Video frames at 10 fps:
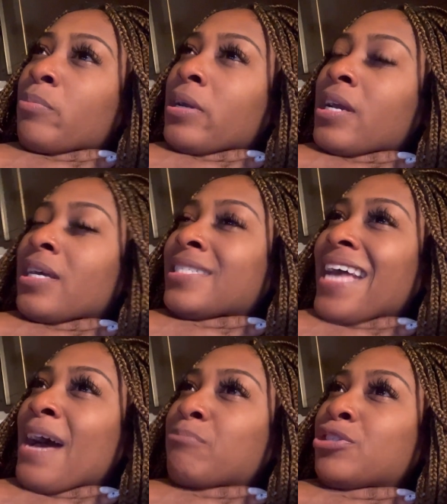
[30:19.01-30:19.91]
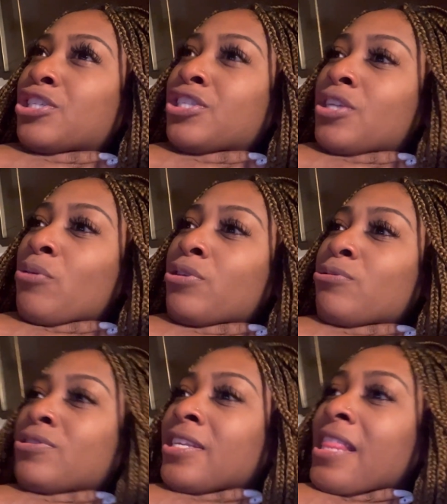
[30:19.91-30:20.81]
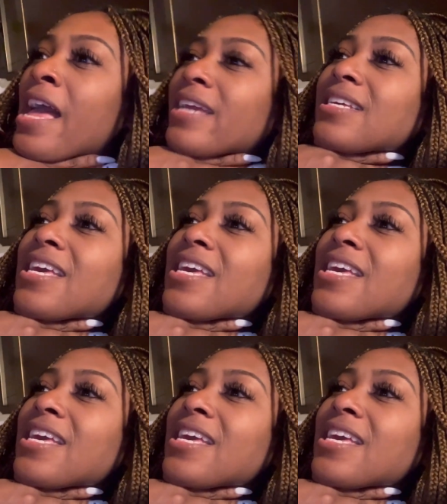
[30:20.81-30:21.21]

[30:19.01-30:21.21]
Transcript: because I'm just so used to like